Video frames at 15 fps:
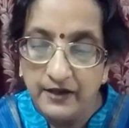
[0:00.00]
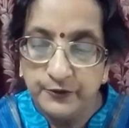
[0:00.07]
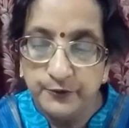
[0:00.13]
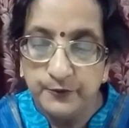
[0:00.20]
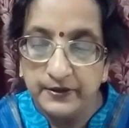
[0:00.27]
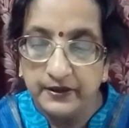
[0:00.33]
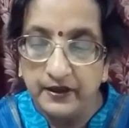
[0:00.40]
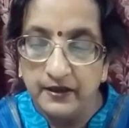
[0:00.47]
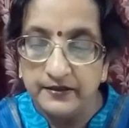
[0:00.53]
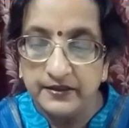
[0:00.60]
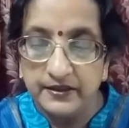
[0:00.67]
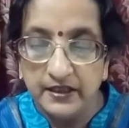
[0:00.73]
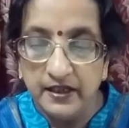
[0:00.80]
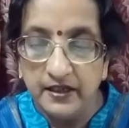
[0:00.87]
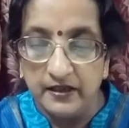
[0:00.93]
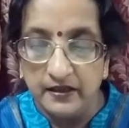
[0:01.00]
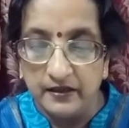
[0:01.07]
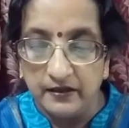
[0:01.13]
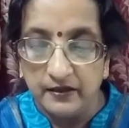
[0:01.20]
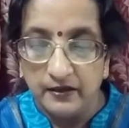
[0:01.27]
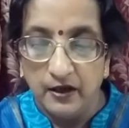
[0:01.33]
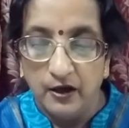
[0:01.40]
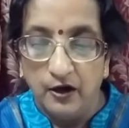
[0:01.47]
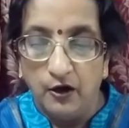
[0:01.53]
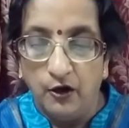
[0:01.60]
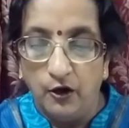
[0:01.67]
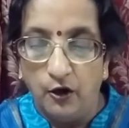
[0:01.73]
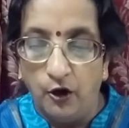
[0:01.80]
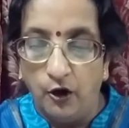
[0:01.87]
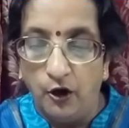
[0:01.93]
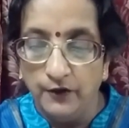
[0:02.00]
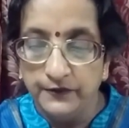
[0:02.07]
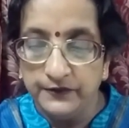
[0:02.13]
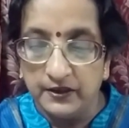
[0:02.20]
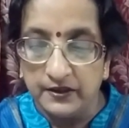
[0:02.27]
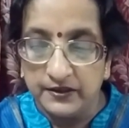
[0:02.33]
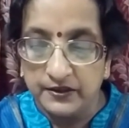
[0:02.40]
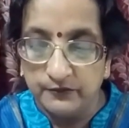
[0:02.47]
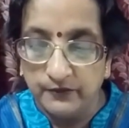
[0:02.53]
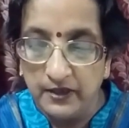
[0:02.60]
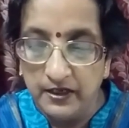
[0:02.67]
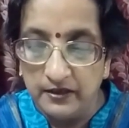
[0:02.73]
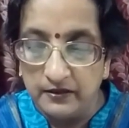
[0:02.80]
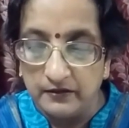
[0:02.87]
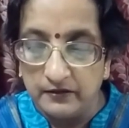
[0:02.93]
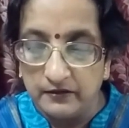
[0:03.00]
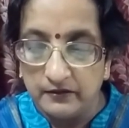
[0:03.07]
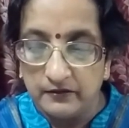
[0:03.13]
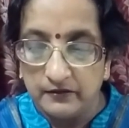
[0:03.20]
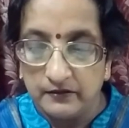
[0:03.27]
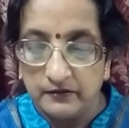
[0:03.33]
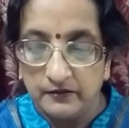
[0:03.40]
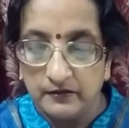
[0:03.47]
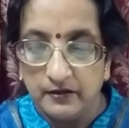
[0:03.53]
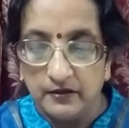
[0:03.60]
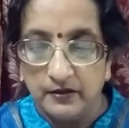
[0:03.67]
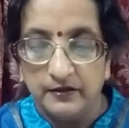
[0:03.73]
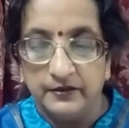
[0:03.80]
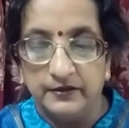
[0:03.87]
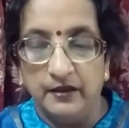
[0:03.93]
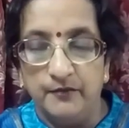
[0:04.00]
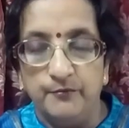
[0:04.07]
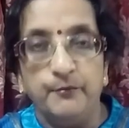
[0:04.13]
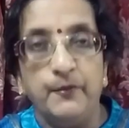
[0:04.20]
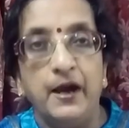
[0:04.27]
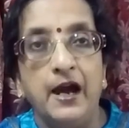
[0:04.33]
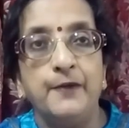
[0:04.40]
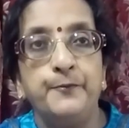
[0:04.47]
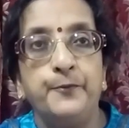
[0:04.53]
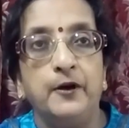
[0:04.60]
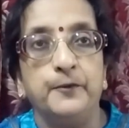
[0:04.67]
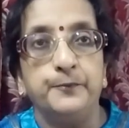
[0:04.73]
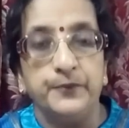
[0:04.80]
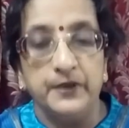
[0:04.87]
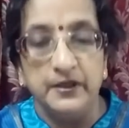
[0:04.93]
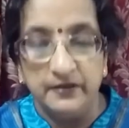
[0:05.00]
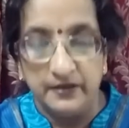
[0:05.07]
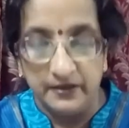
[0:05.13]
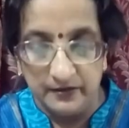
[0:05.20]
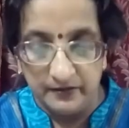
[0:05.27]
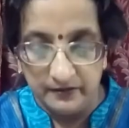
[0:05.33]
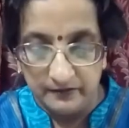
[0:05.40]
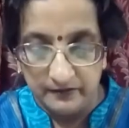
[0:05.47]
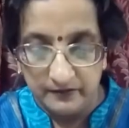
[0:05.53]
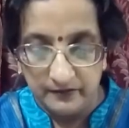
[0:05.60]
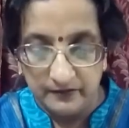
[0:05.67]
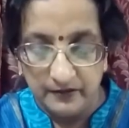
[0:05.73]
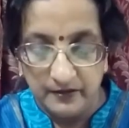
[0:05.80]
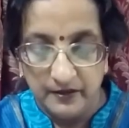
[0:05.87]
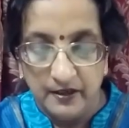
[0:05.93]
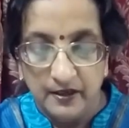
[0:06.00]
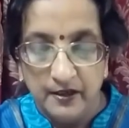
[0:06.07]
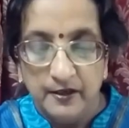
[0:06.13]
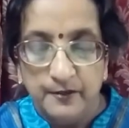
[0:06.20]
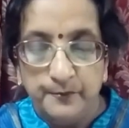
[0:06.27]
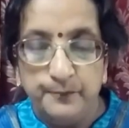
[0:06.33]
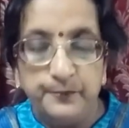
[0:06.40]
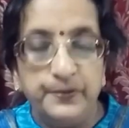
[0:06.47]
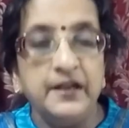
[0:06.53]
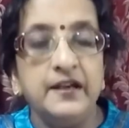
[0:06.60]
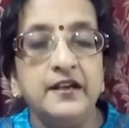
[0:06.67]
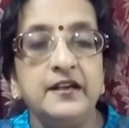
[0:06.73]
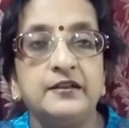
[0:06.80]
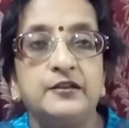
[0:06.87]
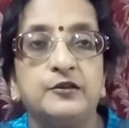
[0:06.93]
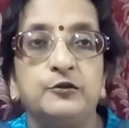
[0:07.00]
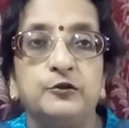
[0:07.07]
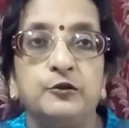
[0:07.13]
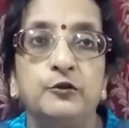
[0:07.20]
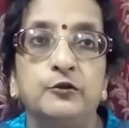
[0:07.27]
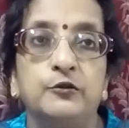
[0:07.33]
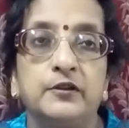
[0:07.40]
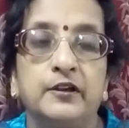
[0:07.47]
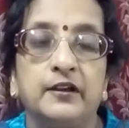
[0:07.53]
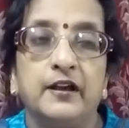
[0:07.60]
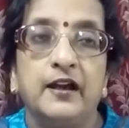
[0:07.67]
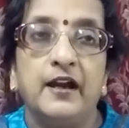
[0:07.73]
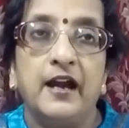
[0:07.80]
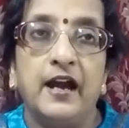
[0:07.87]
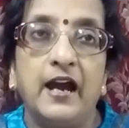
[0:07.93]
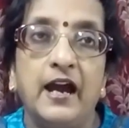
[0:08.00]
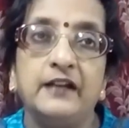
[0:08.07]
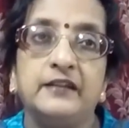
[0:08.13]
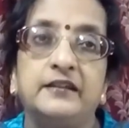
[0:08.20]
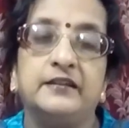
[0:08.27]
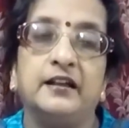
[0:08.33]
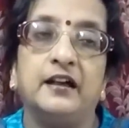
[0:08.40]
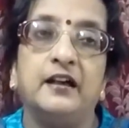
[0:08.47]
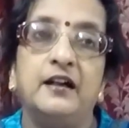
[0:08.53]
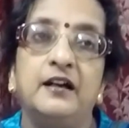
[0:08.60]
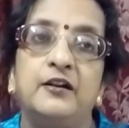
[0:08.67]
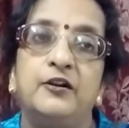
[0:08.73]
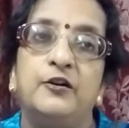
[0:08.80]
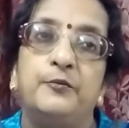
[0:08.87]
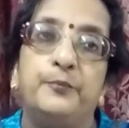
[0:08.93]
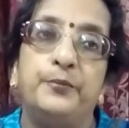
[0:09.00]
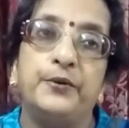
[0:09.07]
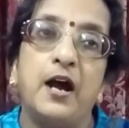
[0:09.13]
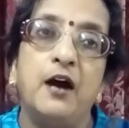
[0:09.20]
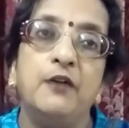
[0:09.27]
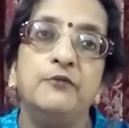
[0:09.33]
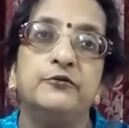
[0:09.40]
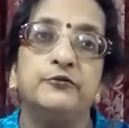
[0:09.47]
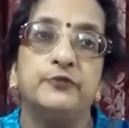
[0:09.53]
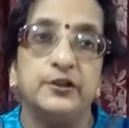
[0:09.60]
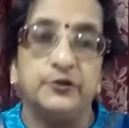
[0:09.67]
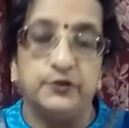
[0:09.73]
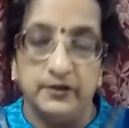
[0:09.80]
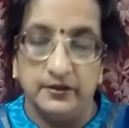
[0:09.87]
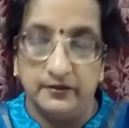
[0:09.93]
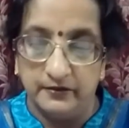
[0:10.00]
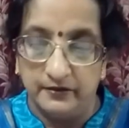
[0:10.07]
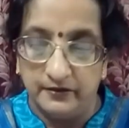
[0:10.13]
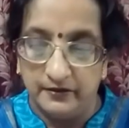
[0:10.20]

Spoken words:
As you can see on the screen, the map of India. Please look at the brown region.